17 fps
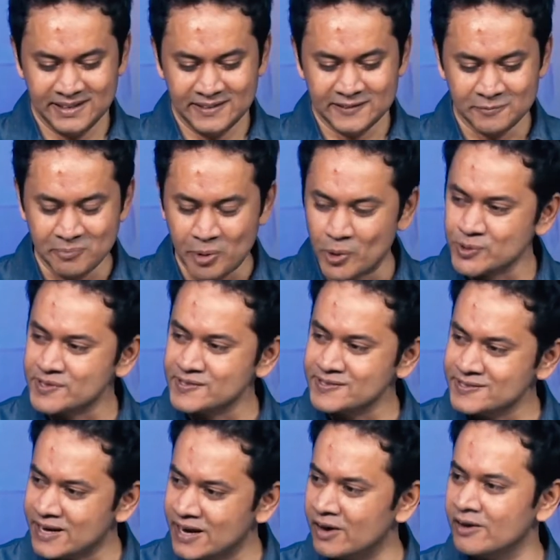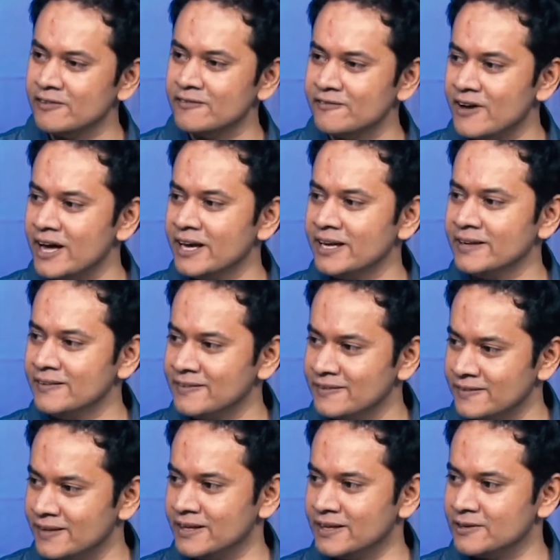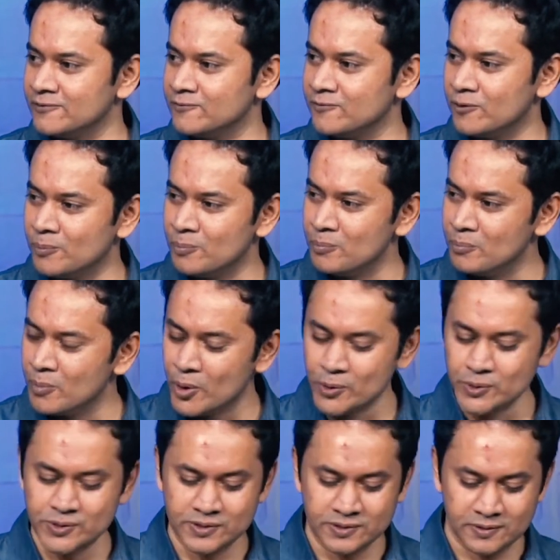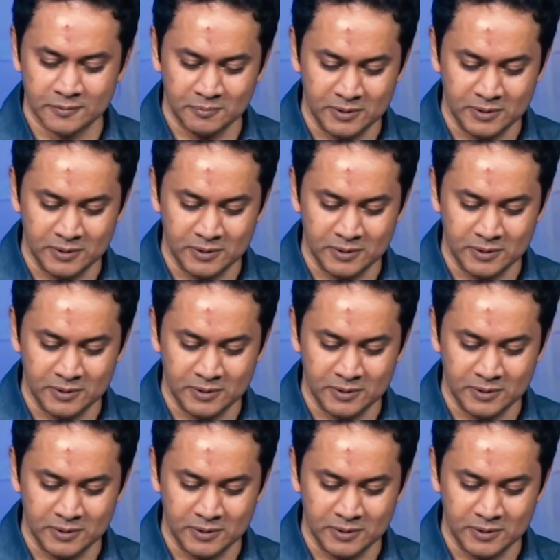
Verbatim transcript: the most terrifying thing for most